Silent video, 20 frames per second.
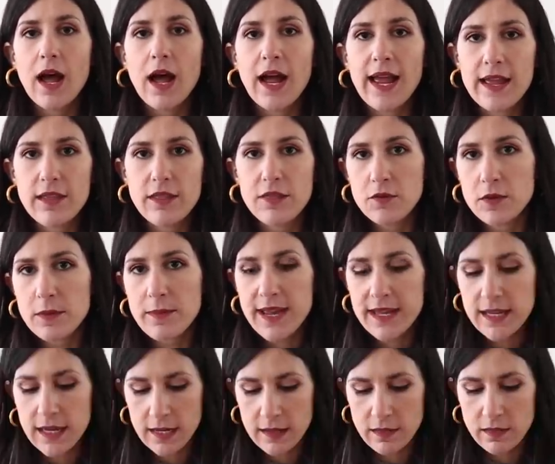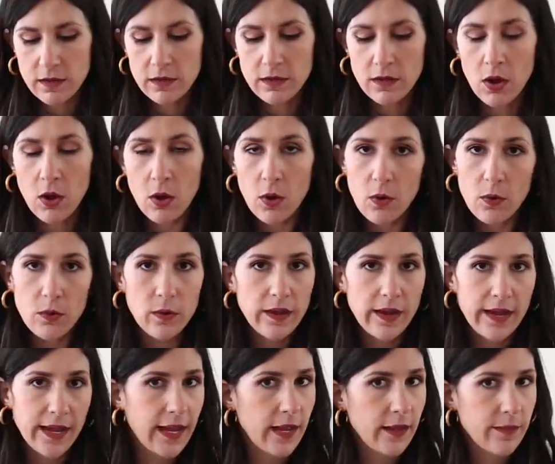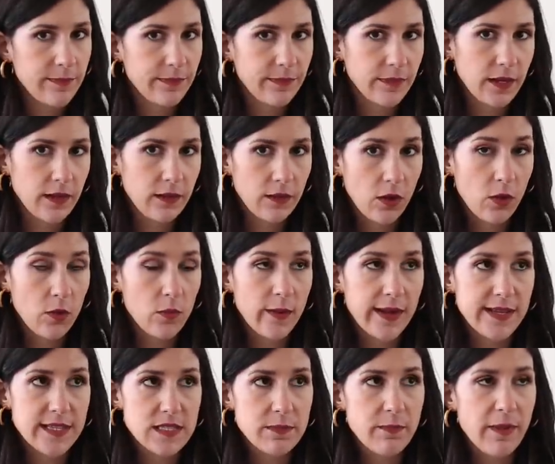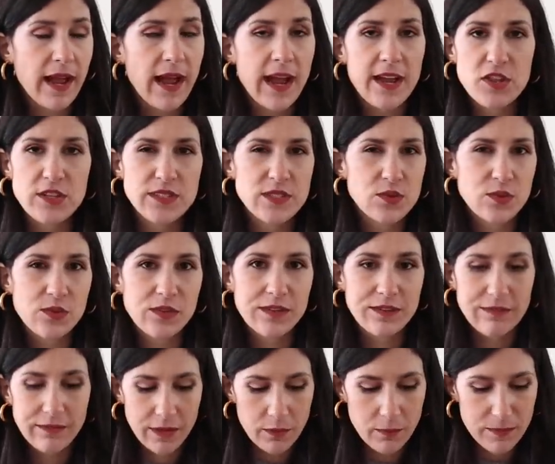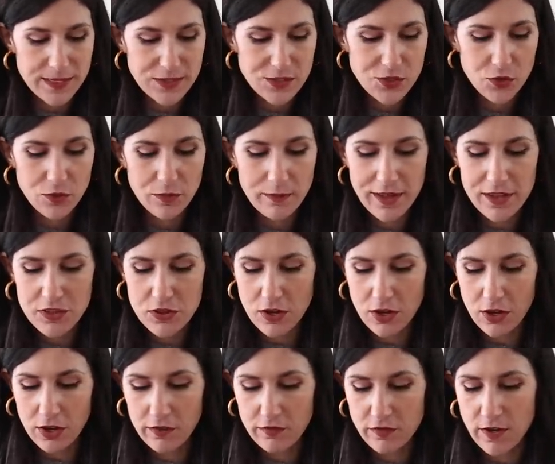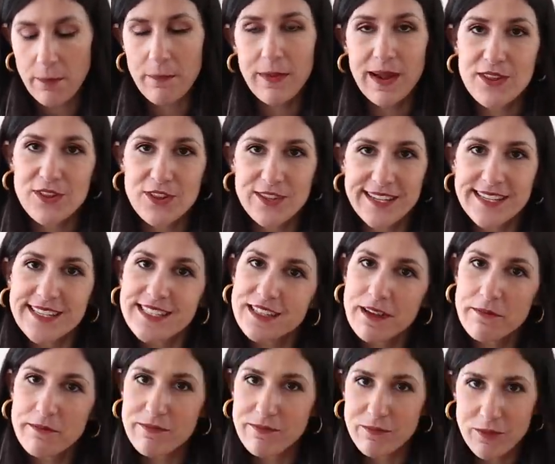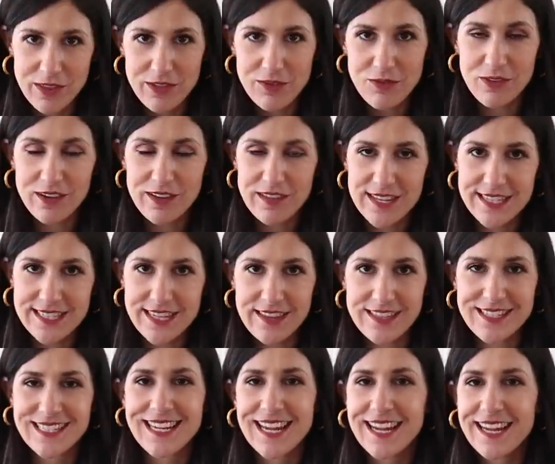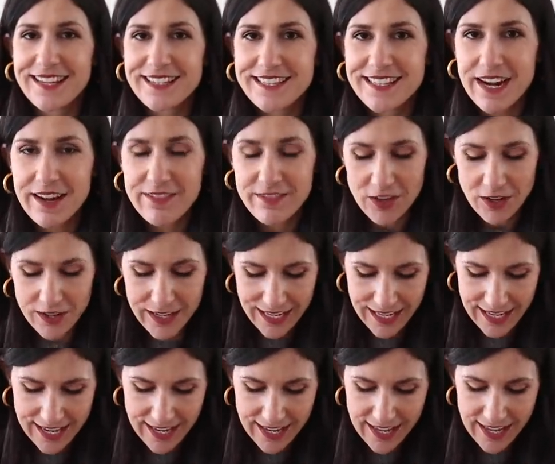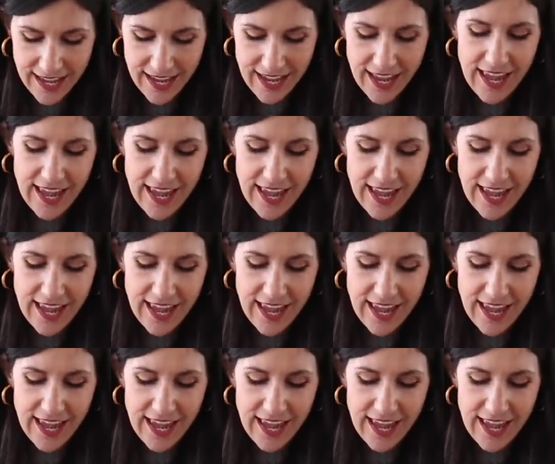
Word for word: I had thought about getting the low, um, low ones, but I just thought it would be too much of a muchness with all of these other sneakers that I've got here.